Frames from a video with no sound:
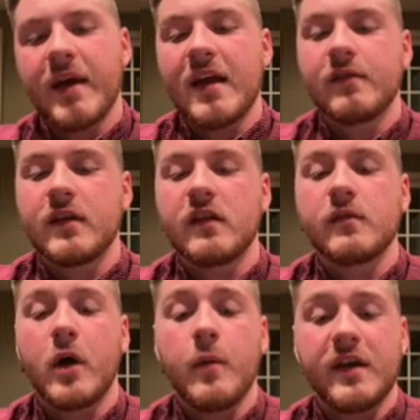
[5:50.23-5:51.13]
pasting
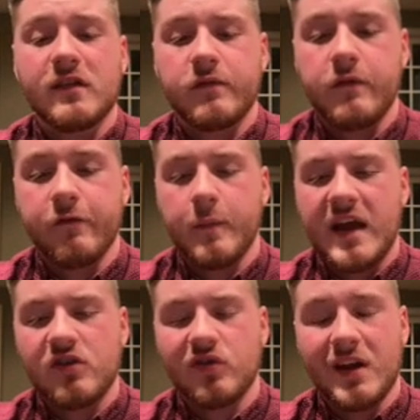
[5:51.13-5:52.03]
small bits of
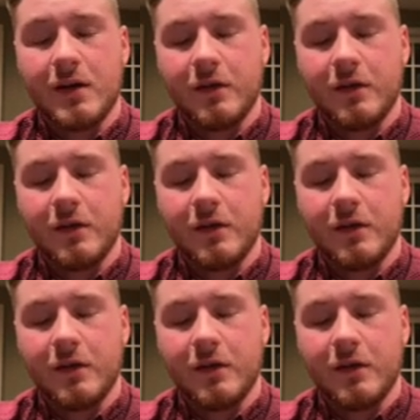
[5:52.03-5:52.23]
information into